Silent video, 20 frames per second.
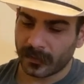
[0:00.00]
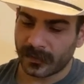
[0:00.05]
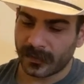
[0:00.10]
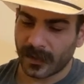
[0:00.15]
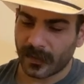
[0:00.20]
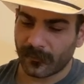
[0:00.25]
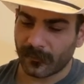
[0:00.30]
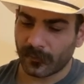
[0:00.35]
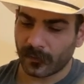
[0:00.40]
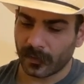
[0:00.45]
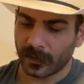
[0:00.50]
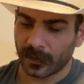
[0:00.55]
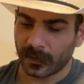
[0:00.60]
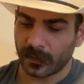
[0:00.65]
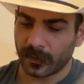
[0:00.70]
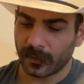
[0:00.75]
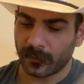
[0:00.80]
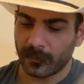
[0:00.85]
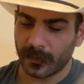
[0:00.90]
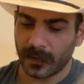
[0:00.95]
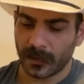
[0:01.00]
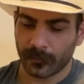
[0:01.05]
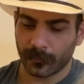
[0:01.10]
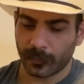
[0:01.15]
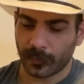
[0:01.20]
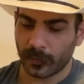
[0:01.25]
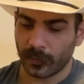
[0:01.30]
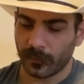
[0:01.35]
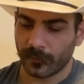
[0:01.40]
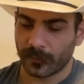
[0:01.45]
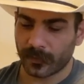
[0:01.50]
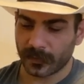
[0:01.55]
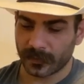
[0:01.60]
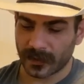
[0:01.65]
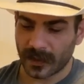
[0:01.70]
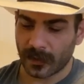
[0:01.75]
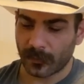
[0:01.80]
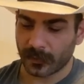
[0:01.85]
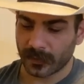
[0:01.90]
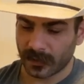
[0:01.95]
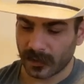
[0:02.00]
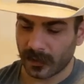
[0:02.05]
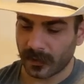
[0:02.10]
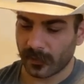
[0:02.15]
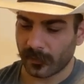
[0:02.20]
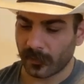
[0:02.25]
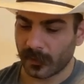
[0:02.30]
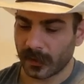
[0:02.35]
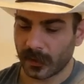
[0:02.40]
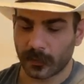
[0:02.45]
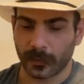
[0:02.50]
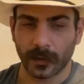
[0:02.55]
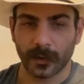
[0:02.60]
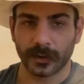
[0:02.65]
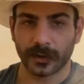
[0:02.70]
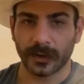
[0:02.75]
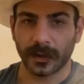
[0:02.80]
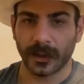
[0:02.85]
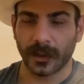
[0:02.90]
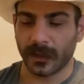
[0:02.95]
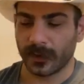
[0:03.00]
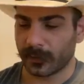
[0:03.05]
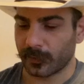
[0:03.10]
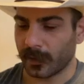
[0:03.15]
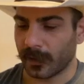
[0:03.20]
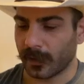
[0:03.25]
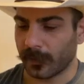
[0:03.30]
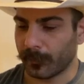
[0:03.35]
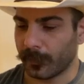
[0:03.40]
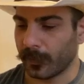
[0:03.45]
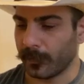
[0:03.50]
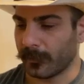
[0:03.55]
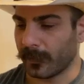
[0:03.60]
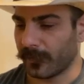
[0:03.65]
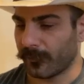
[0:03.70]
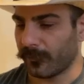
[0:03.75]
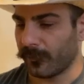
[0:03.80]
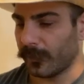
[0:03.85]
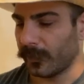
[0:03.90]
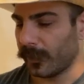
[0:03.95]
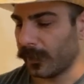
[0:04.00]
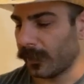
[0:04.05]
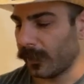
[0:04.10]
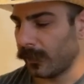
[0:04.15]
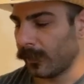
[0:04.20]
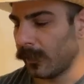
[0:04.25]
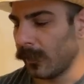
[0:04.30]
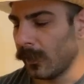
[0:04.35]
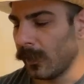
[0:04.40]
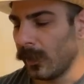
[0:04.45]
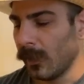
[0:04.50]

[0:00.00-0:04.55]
definitely could be improved, because I was literally crushing it trying to put my foot in,